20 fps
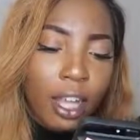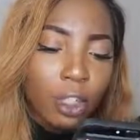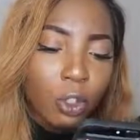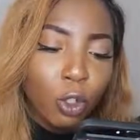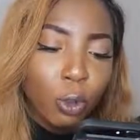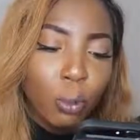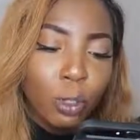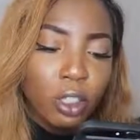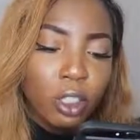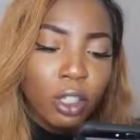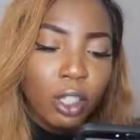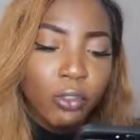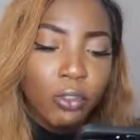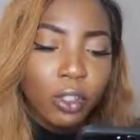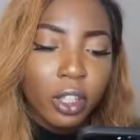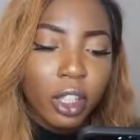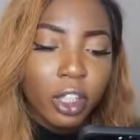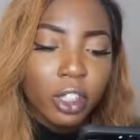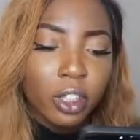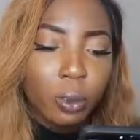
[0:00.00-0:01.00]
has a whole bunch of
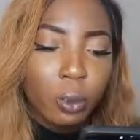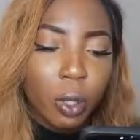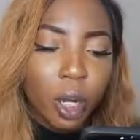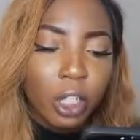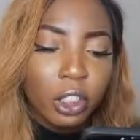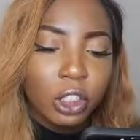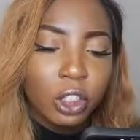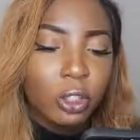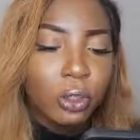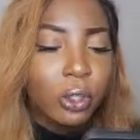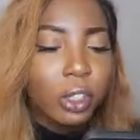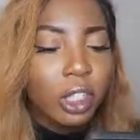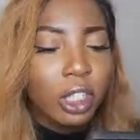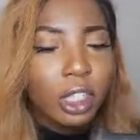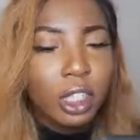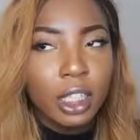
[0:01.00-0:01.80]
different things to watch, including